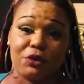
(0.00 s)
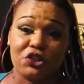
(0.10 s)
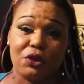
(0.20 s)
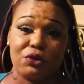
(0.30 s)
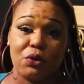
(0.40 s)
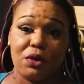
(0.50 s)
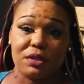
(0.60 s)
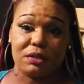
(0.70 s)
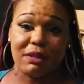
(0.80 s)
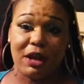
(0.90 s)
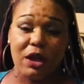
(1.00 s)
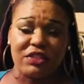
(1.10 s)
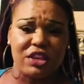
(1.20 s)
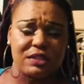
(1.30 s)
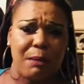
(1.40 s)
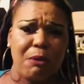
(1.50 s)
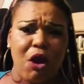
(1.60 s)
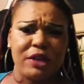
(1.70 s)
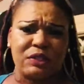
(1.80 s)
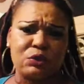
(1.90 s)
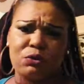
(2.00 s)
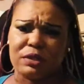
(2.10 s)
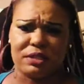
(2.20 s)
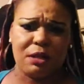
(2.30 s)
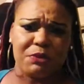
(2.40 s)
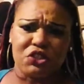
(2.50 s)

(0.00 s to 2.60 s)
She gonna throw it like, I think it's a bar stool or something.